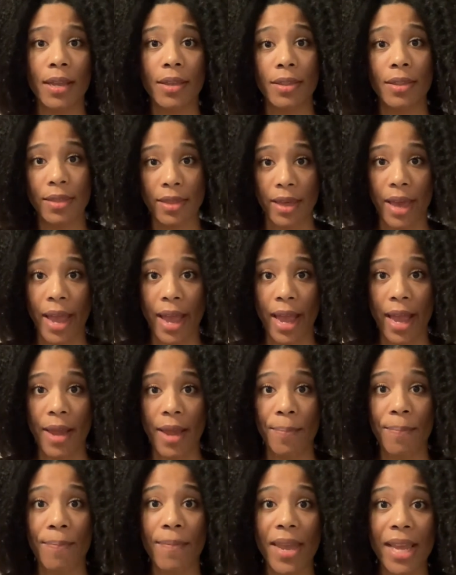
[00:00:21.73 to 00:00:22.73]
that
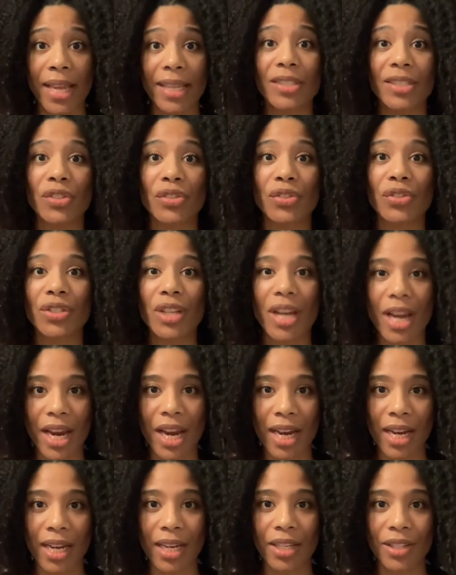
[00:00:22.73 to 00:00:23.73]
makes
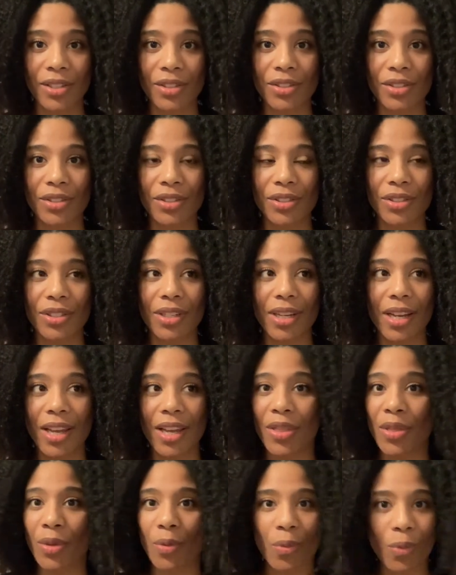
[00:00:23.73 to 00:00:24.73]
change
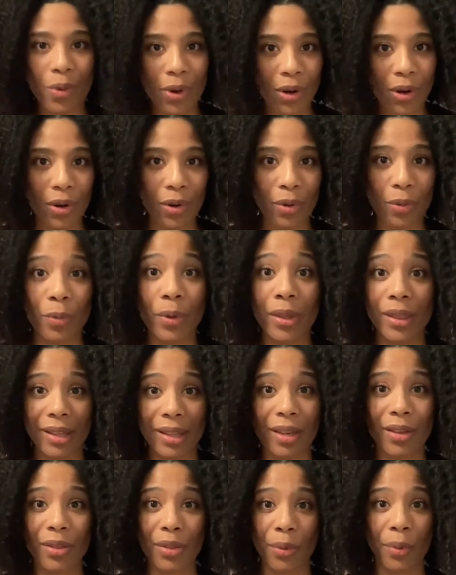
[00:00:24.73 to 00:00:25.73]
in the world with the
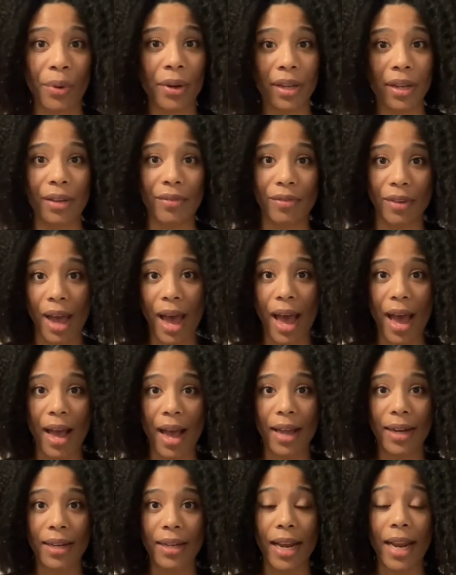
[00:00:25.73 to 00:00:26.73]
authority of God.
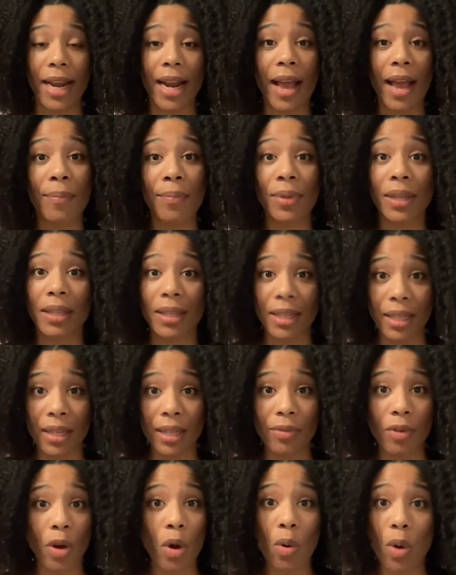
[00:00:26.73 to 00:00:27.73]
And I believe
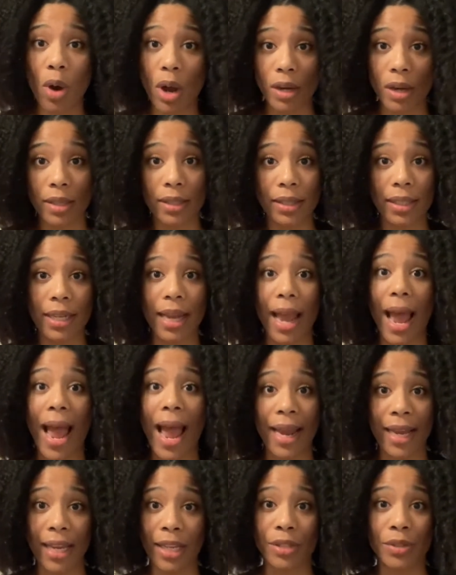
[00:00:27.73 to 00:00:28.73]
wholeheartedly I
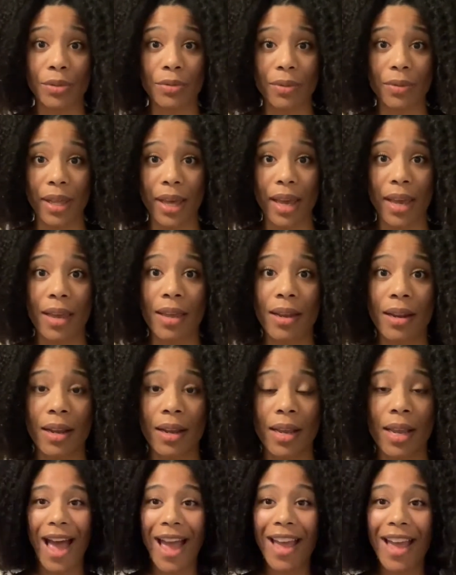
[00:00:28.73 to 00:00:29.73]
can do that.
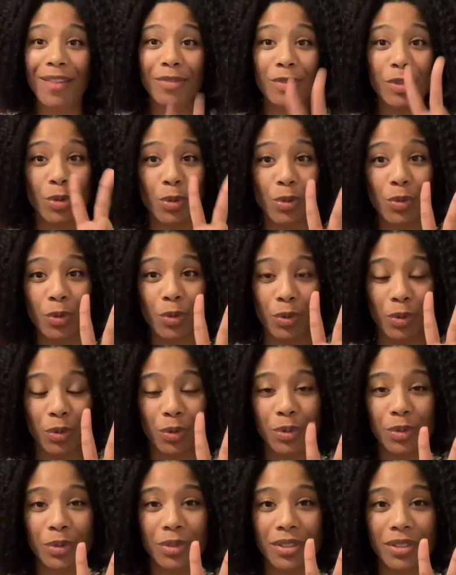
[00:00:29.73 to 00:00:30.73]
I have two
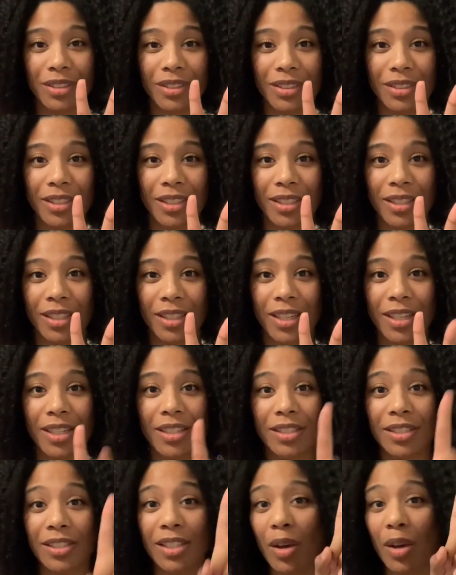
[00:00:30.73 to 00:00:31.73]
rules.
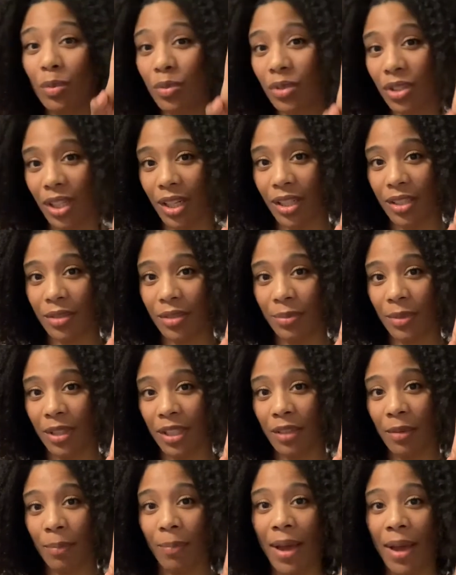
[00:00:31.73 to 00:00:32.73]
Don't judge
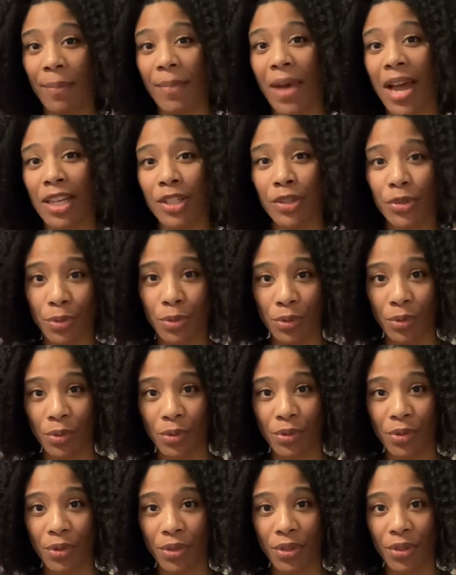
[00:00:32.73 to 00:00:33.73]
me by my truth.
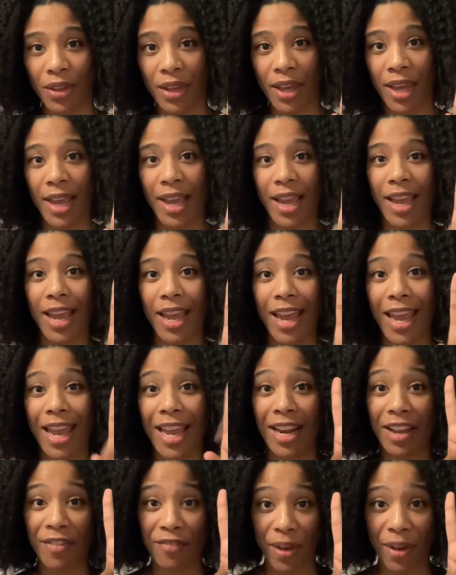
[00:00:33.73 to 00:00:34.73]
And
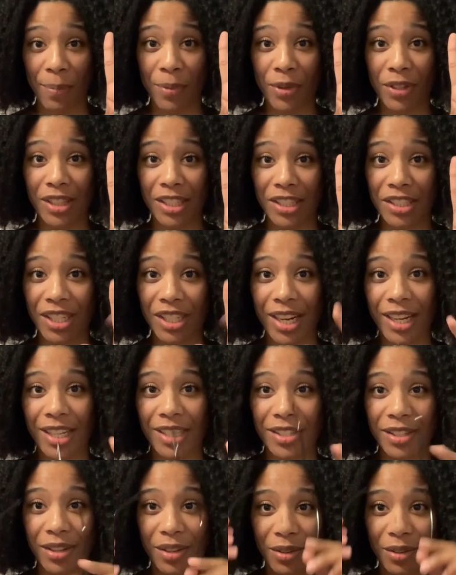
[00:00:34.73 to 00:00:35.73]
if I put the shades
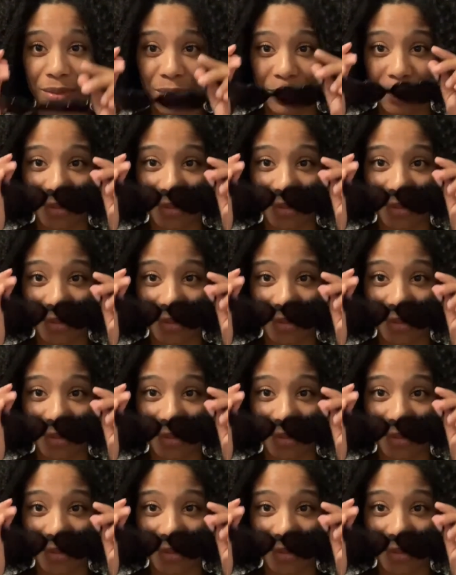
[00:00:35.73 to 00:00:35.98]
on,